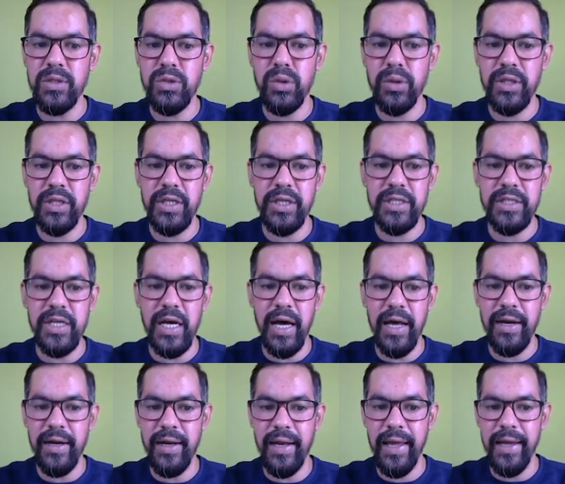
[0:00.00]
So these
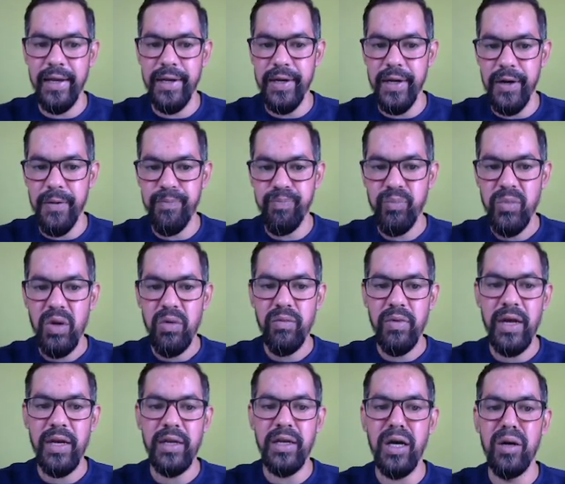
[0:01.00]
are like
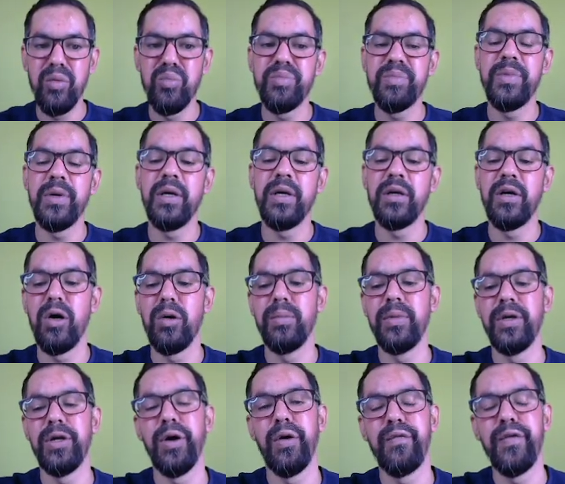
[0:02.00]
when
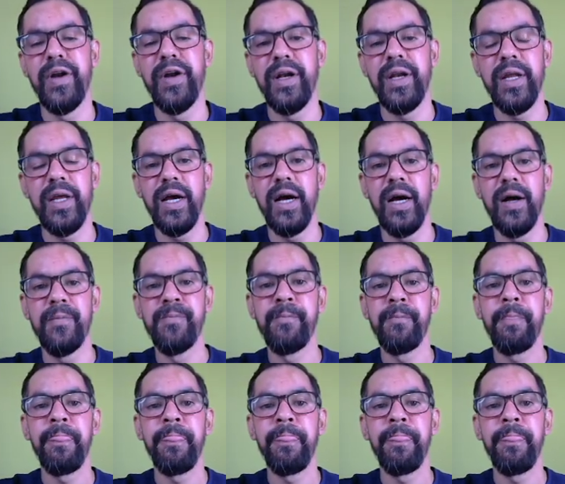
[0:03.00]
government of India,